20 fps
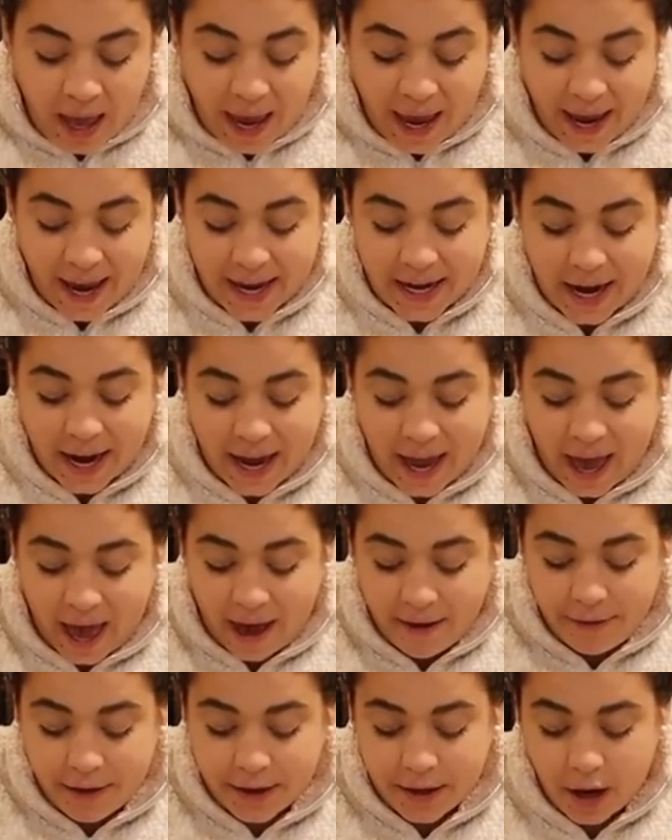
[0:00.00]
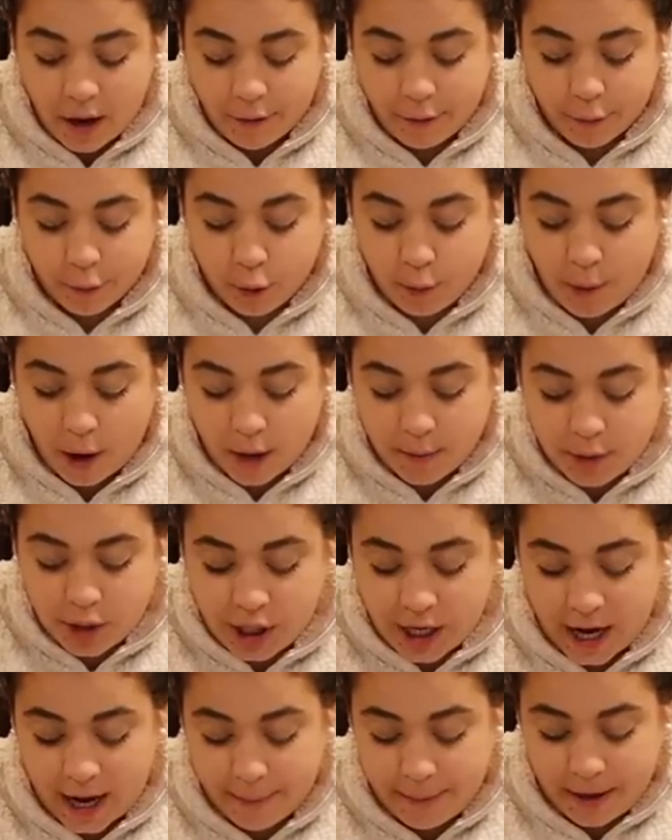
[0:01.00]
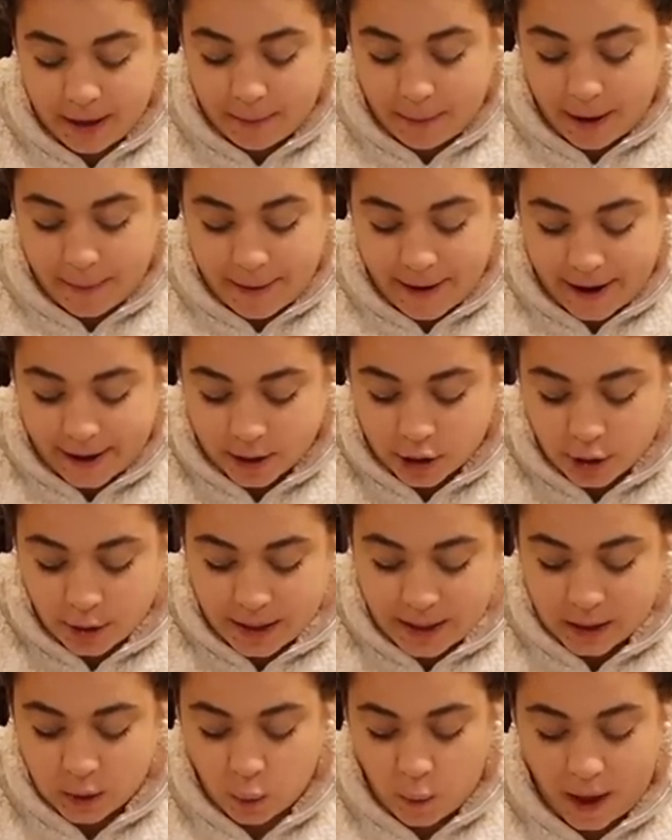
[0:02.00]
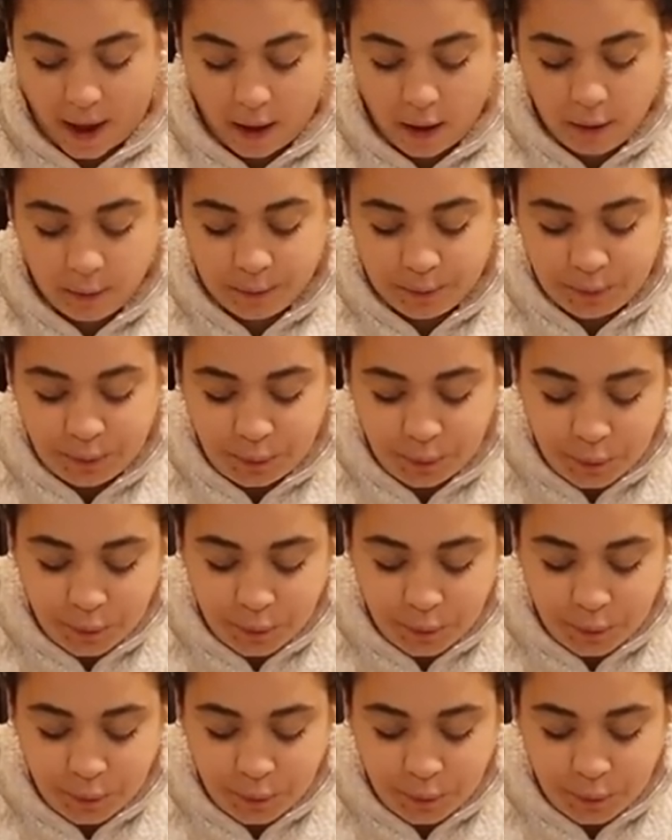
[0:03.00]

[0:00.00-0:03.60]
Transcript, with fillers: And I have enough rhubarb jam in my pantry as well.